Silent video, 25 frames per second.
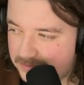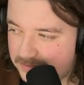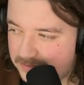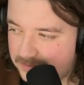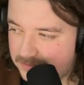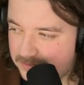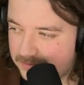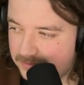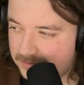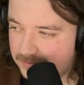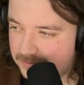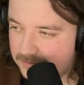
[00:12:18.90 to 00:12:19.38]

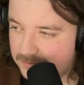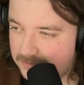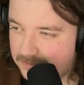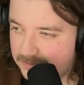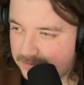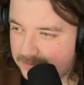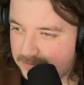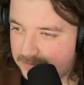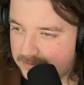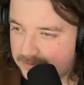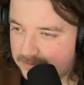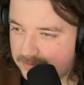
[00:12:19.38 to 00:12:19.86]

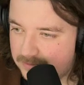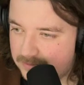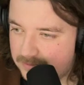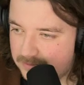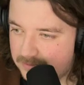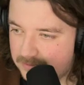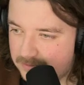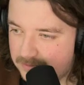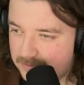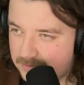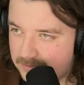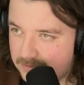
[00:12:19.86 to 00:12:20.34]

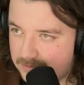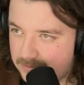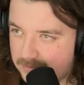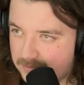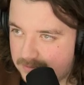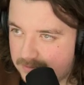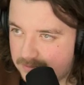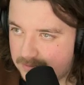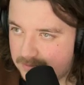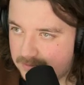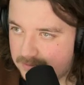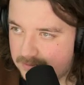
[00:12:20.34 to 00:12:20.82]

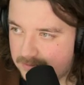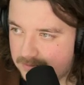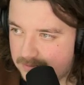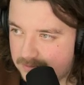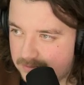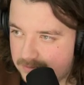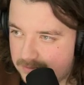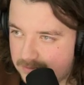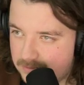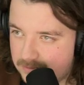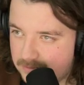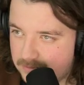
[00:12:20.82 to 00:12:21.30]

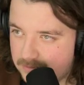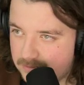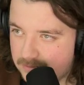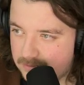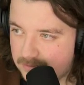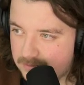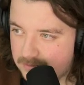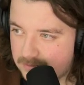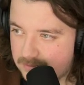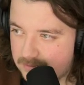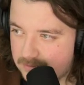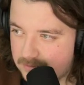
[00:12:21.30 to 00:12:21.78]

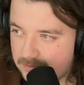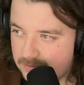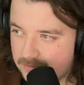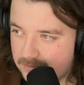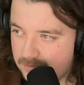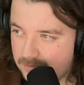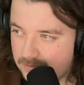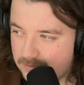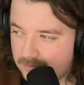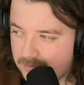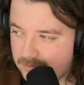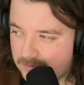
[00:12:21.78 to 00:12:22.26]

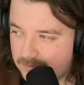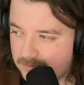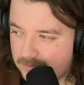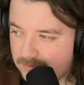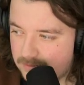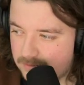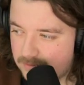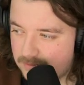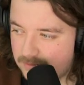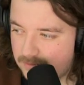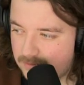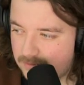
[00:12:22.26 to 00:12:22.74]

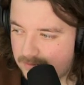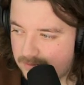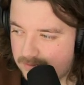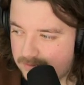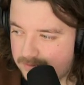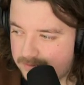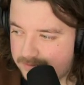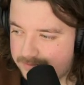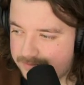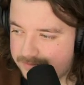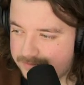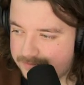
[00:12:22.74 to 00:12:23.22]

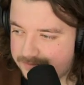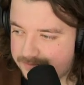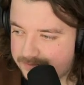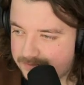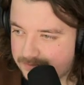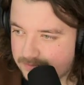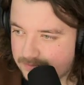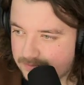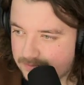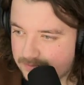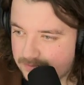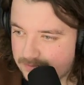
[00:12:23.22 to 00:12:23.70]

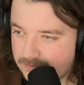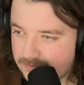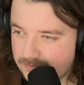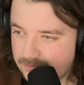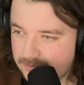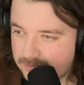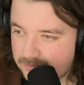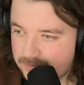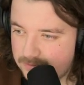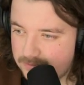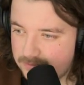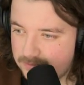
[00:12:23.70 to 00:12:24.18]

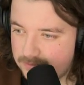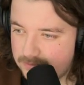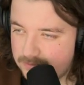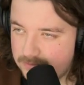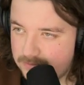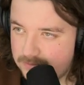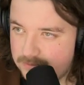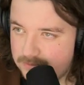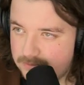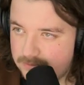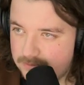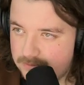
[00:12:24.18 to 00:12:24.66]

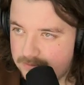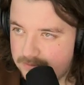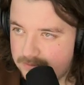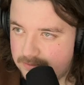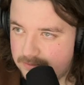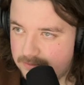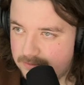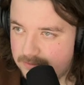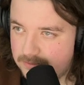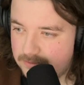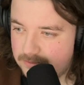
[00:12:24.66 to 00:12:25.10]
(silent)